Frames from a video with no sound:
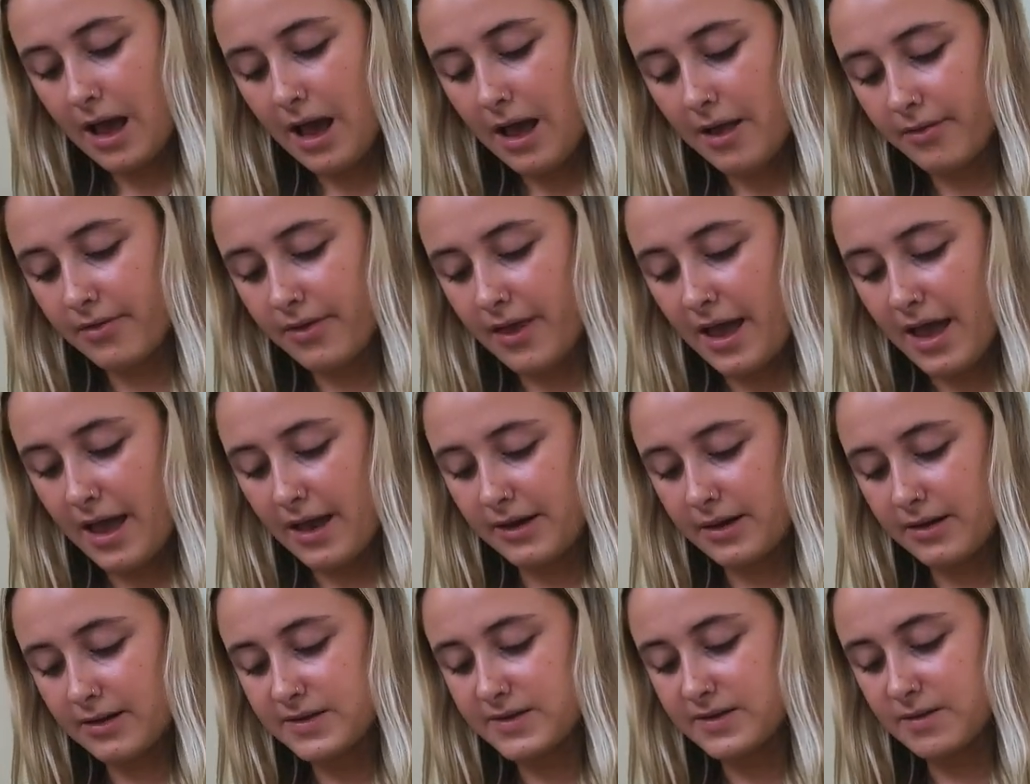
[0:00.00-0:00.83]
and
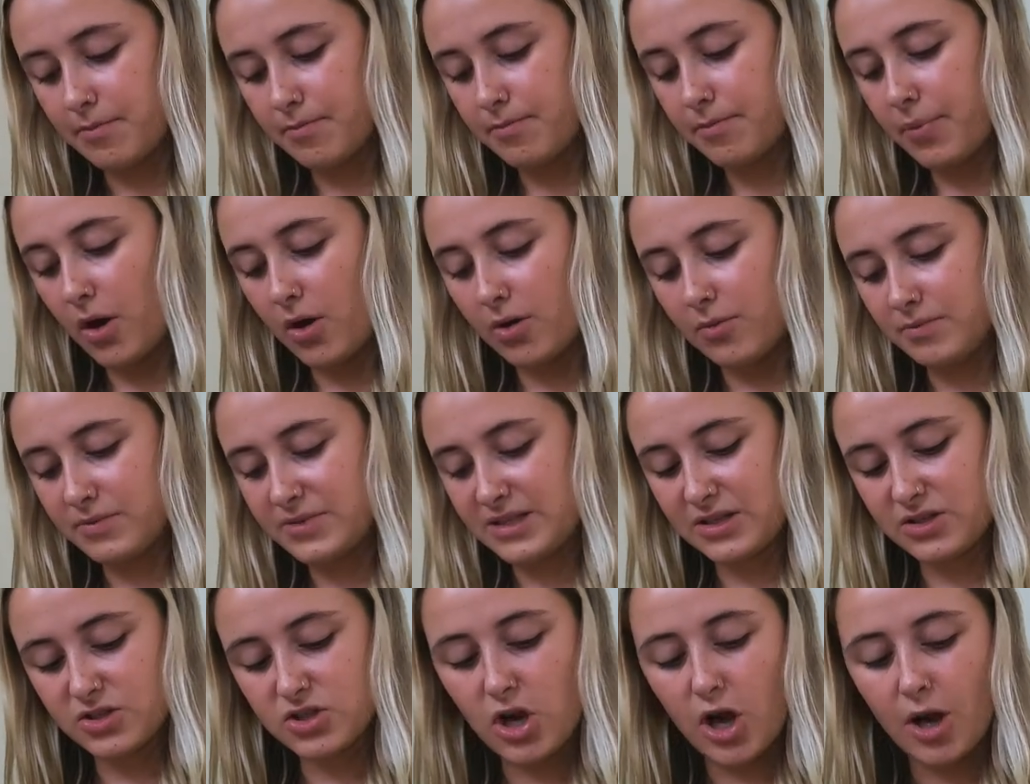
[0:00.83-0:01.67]
then some
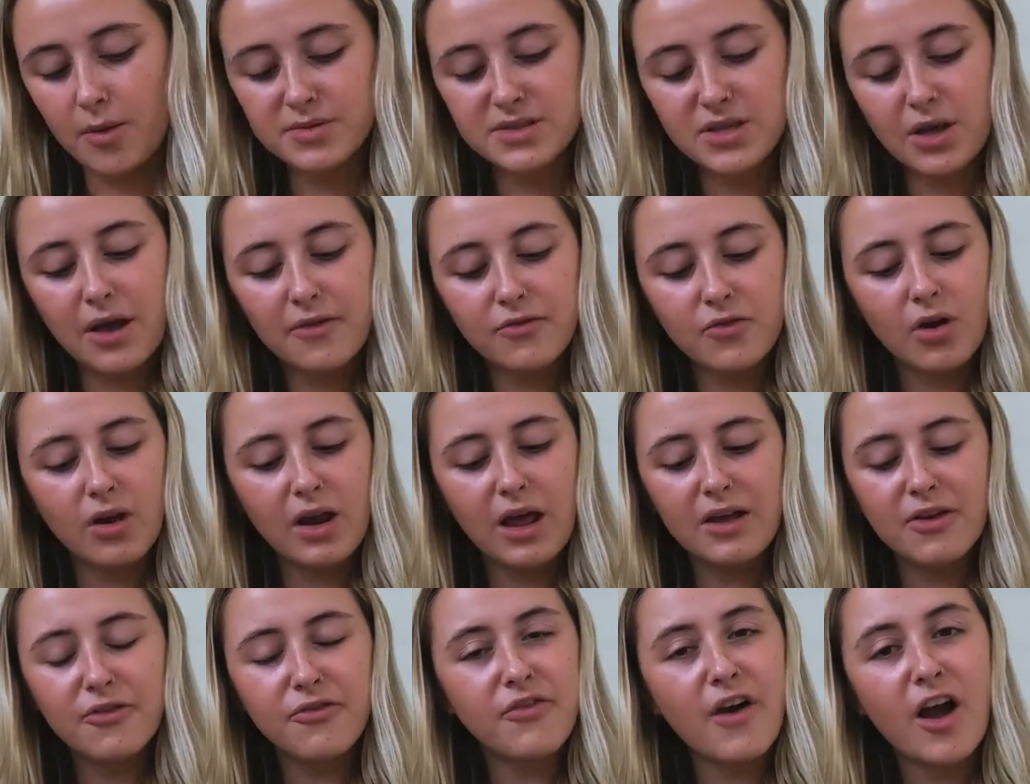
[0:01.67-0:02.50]
bottoms and tops. So I've got
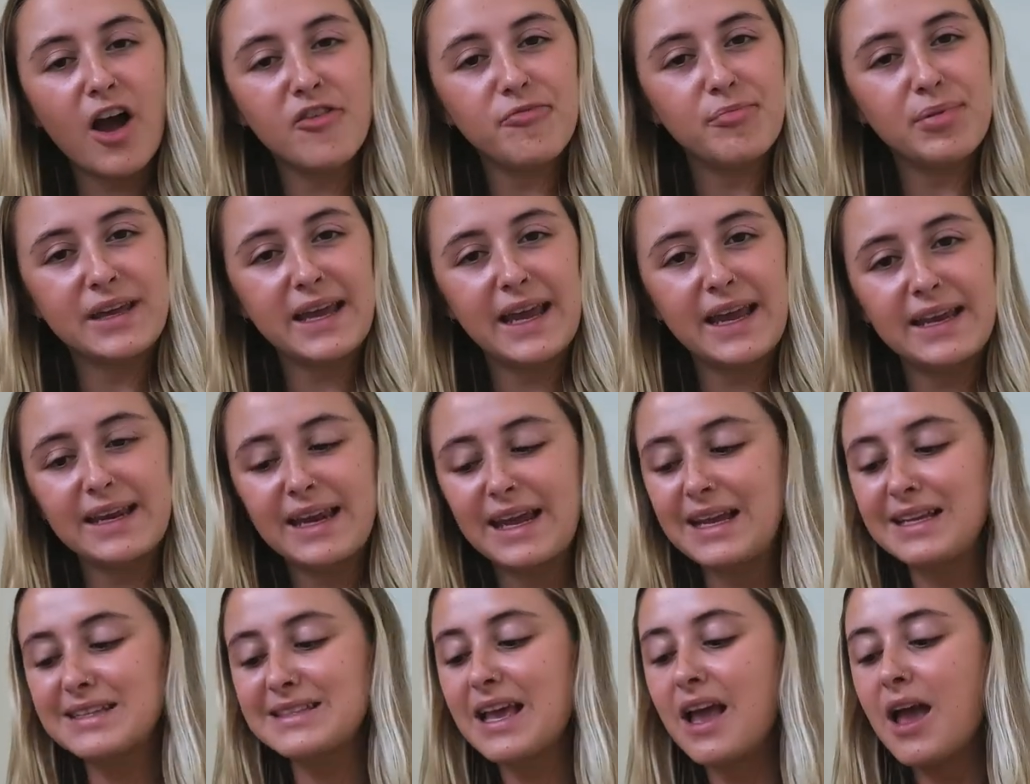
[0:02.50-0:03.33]
like five
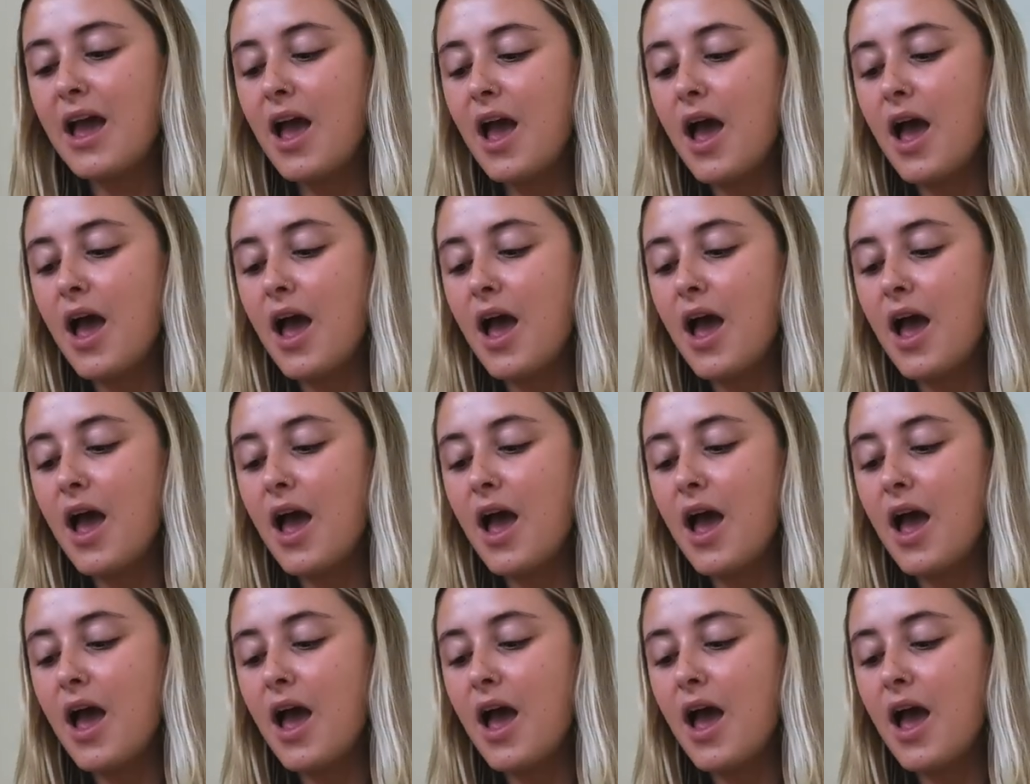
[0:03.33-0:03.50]
bikinis.